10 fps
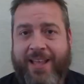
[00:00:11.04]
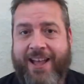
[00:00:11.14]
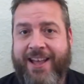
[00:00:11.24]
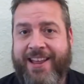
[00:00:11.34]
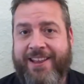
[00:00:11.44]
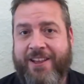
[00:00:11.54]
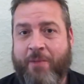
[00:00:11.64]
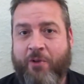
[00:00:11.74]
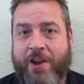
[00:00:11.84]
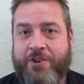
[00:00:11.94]
Hi,
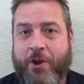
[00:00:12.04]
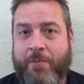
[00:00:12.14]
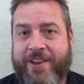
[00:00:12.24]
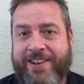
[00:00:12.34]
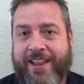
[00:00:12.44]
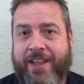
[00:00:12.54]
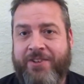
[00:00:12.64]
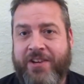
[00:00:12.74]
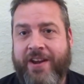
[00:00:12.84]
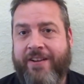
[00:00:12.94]
I'm Roger Ohman,
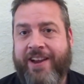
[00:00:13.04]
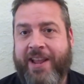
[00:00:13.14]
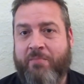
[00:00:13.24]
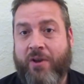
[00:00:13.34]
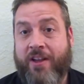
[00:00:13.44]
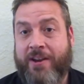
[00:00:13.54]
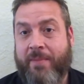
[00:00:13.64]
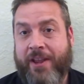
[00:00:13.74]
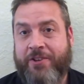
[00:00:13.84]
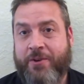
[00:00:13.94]
engineer and product
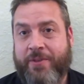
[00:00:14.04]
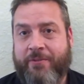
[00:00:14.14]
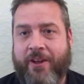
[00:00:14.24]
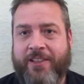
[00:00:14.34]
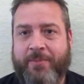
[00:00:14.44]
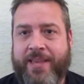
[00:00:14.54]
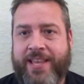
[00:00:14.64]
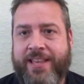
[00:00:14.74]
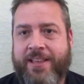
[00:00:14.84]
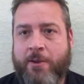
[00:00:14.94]
manager with Crosby.
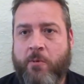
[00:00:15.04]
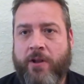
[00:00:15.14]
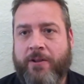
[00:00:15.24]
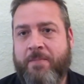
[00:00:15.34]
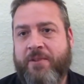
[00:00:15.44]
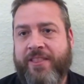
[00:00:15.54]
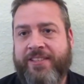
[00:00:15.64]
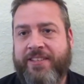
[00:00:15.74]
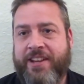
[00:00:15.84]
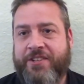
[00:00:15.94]
Welcome to
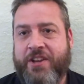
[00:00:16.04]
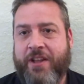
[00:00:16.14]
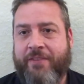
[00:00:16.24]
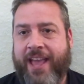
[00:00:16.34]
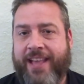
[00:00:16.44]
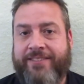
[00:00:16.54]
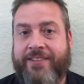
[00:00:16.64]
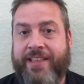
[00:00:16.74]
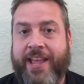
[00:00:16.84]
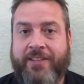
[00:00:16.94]
this edition of
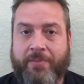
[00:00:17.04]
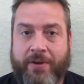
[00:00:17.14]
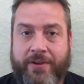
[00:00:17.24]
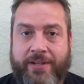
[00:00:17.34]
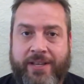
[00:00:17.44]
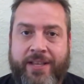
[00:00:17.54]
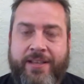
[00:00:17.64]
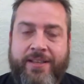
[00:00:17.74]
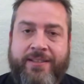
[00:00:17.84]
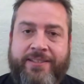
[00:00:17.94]
Ask the Expert.
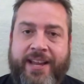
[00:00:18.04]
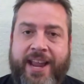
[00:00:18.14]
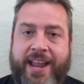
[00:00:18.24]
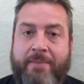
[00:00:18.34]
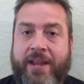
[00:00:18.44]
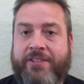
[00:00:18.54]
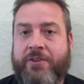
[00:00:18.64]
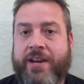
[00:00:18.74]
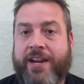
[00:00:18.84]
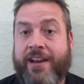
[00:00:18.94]
Today I'm
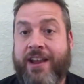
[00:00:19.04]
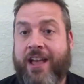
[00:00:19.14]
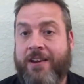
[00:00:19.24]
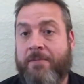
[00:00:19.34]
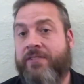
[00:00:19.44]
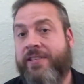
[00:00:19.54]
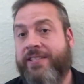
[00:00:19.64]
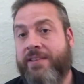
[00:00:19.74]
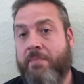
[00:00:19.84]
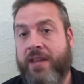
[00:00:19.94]
answering an anonymously
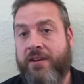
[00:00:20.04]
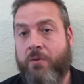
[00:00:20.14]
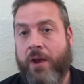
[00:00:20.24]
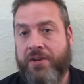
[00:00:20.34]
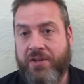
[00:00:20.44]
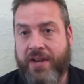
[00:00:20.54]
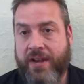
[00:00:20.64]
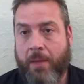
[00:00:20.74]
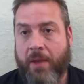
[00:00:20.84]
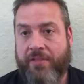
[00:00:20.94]
submitted
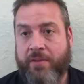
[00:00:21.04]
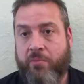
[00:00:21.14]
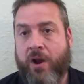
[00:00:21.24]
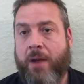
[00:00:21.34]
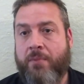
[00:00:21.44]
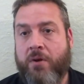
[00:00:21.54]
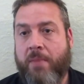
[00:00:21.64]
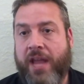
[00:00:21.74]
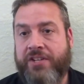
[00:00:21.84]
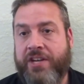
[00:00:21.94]
question about the proper
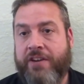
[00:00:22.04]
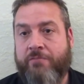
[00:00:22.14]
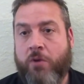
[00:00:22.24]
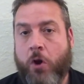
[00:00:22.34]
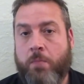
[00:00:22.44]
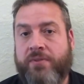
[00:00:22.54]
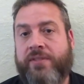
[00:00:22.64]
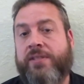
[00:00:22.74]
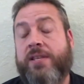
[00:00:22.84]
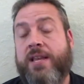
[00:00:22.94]
matching of ropes